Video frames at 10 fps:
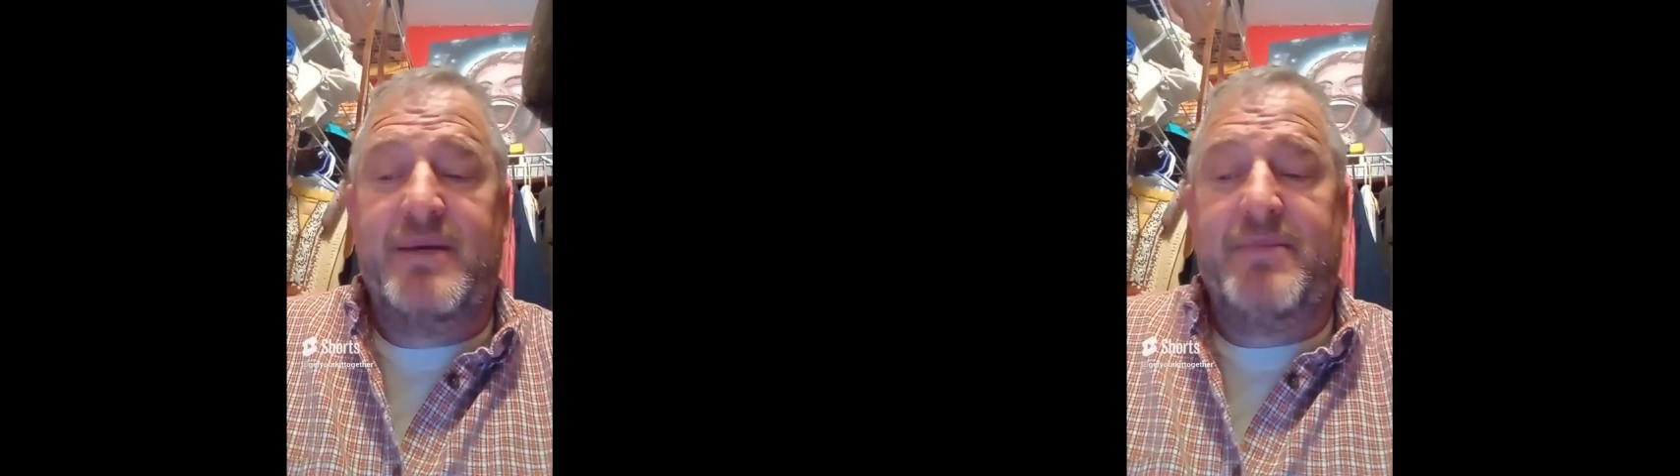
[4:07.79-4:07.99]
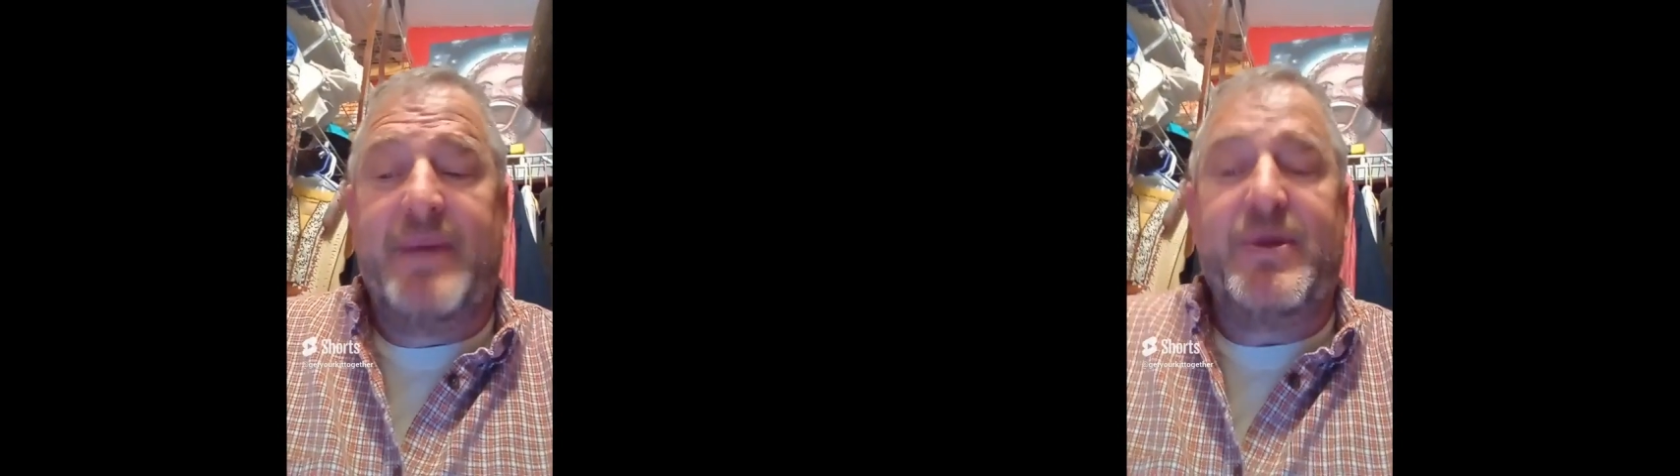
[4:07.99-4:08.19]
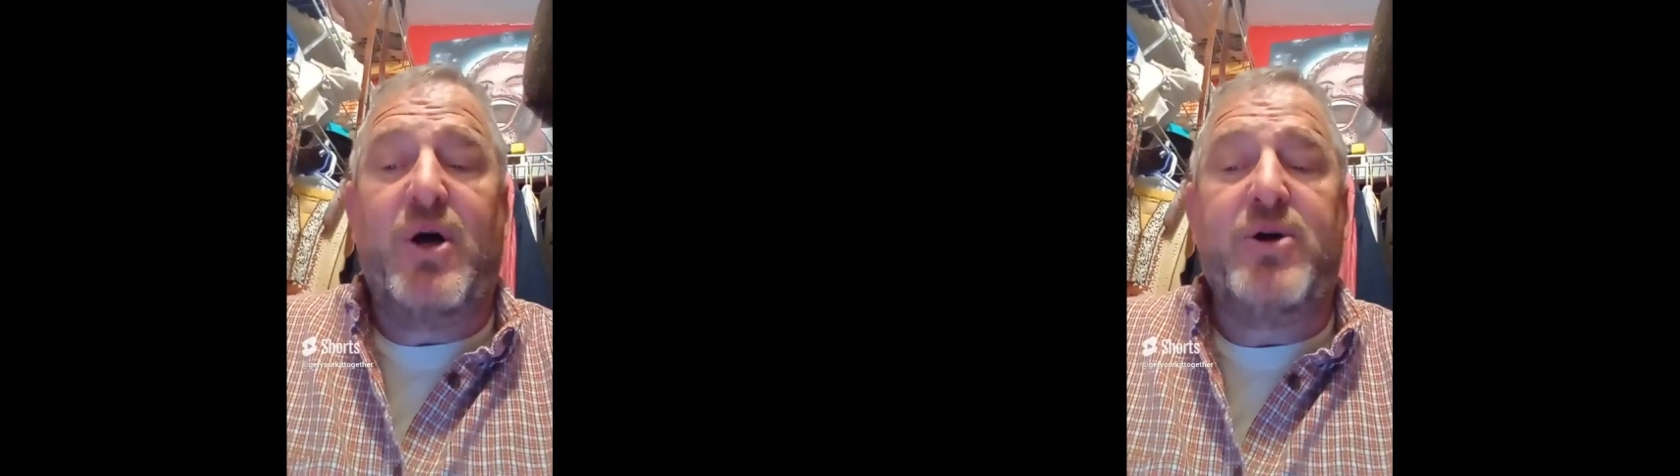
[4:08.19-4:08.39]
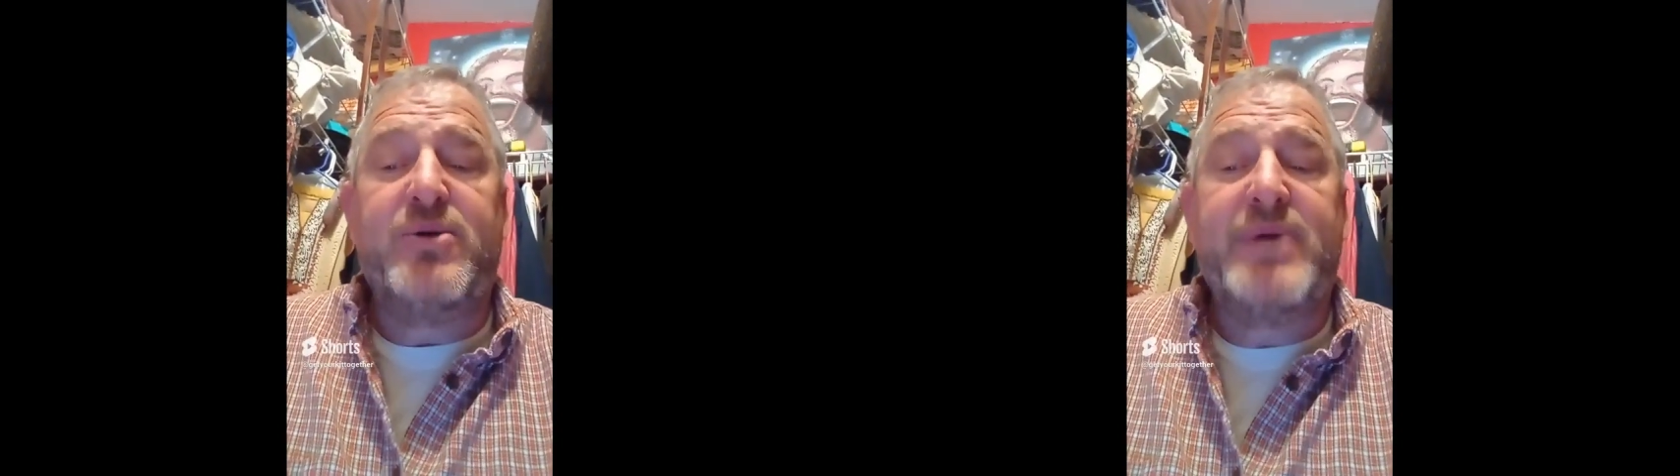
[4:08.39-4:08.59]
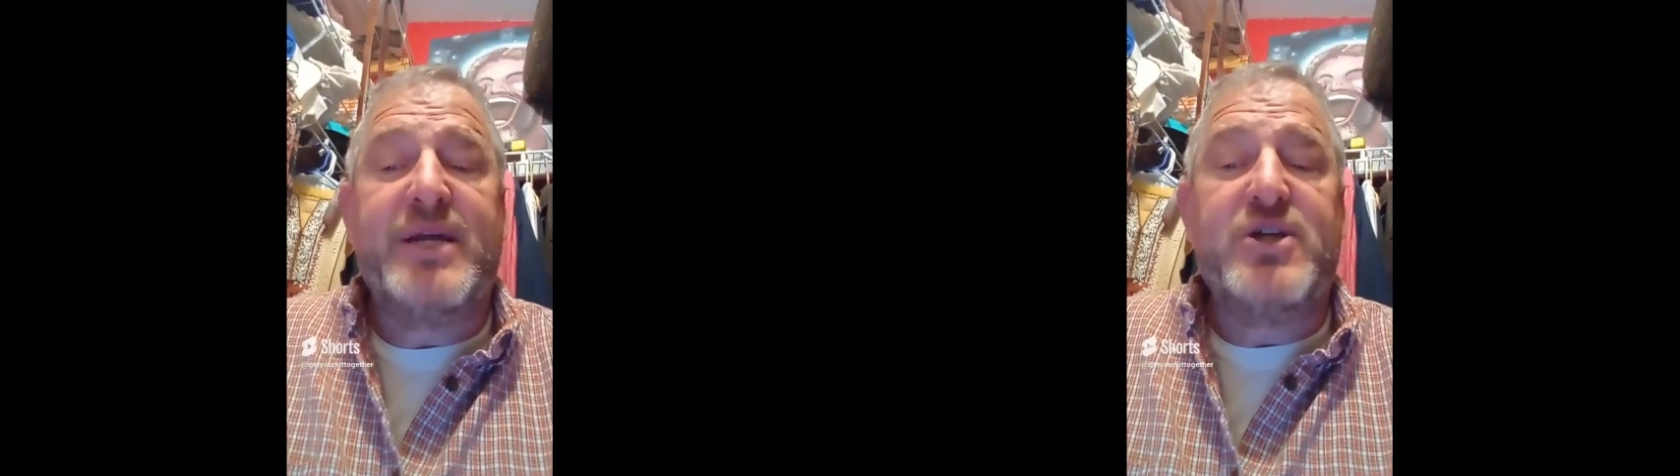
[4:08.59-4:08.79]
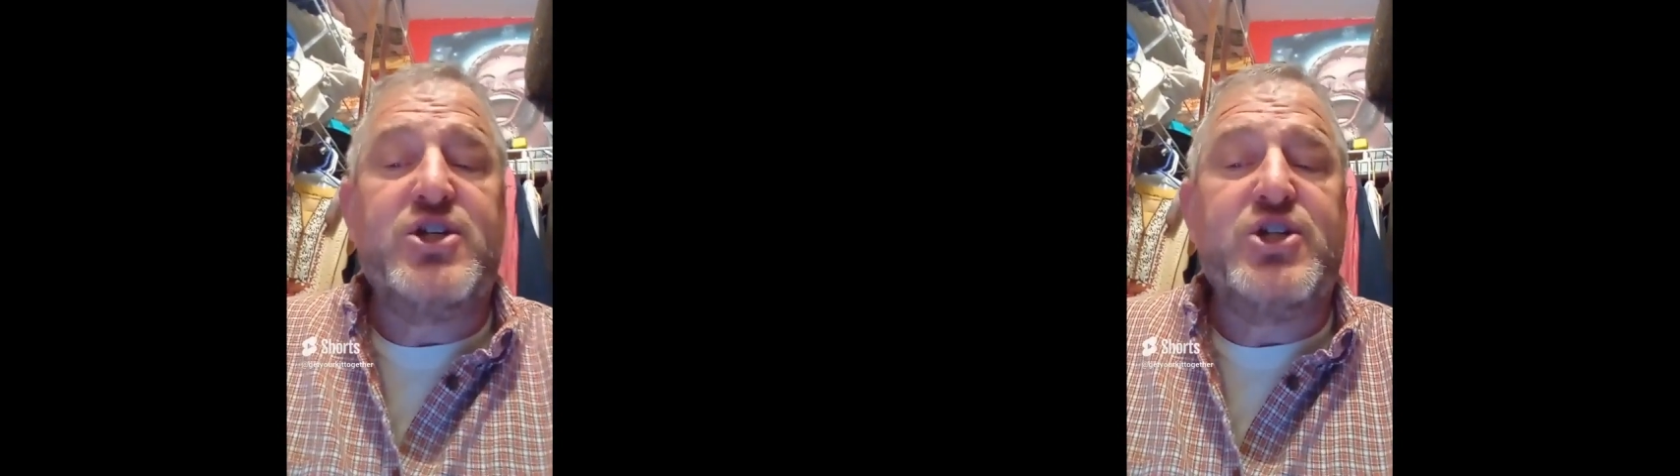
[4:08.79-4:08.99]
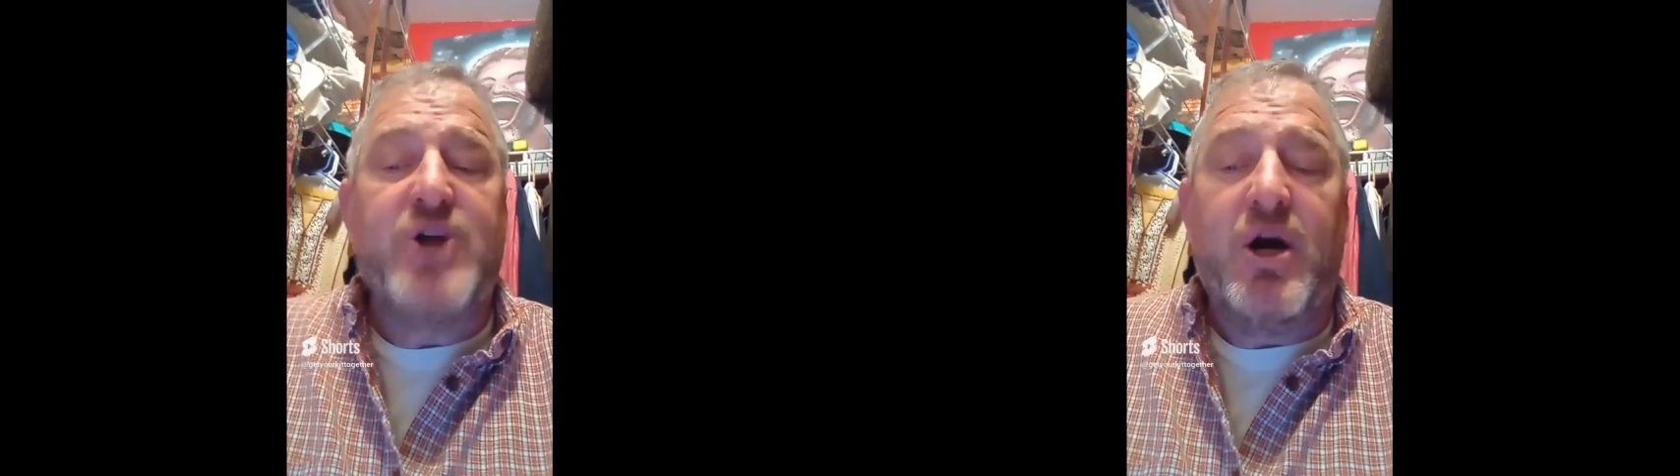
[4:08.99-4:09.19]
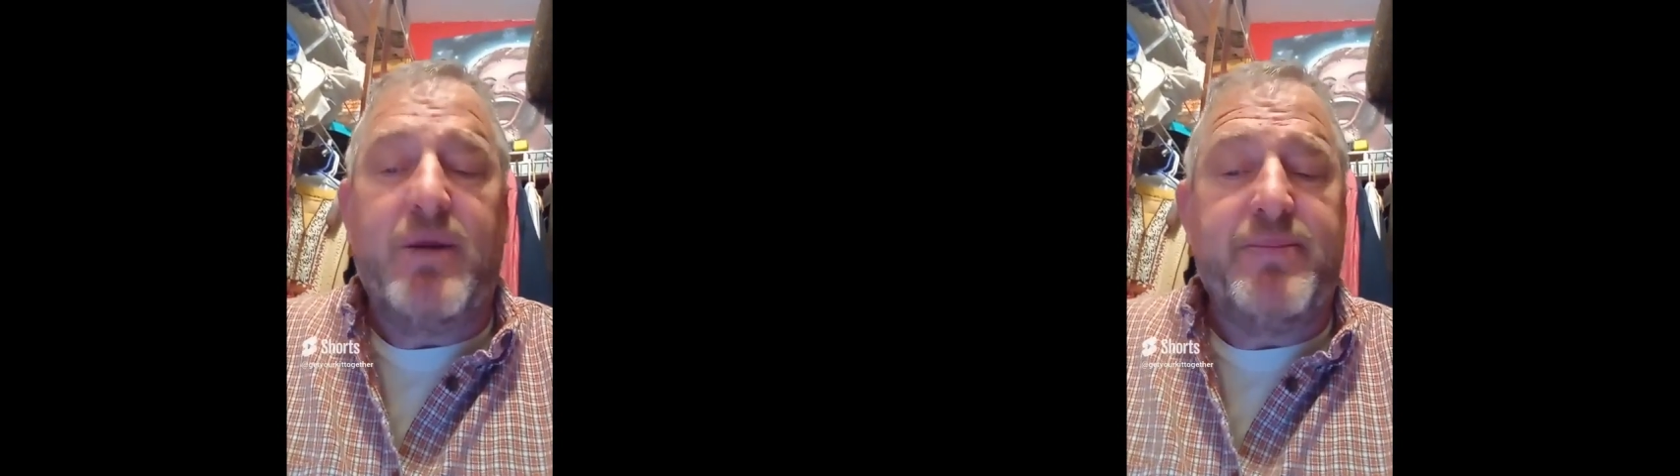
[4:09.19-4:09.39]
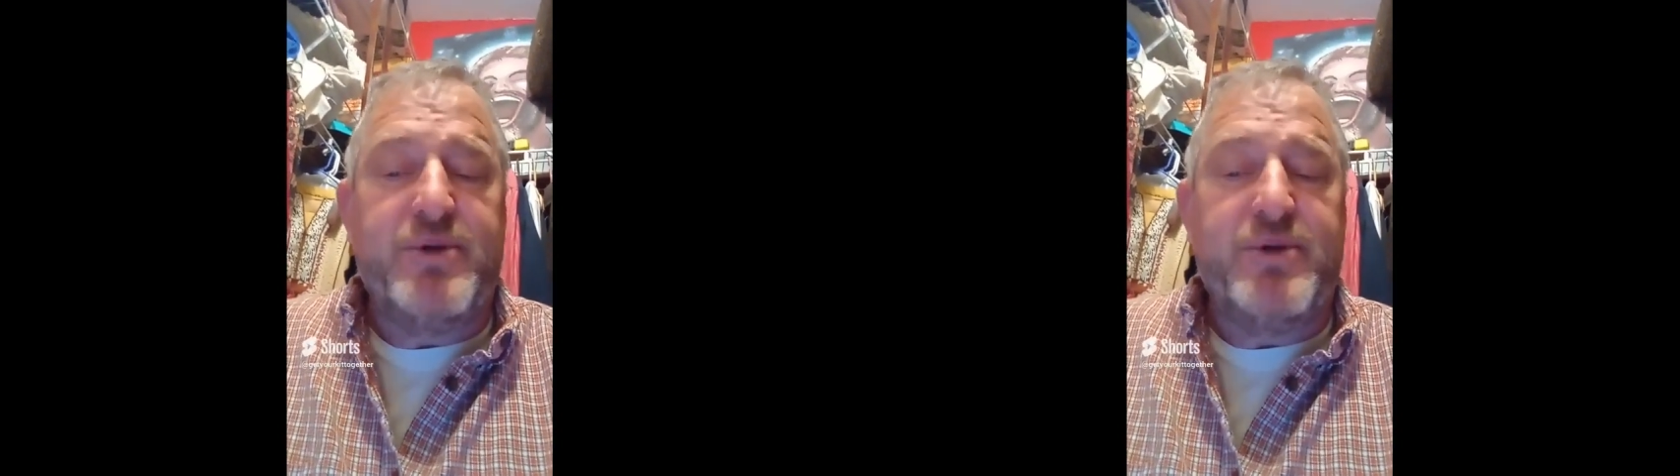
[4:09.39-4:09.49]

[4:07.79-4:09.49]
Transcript: Maybe all you need is sharp,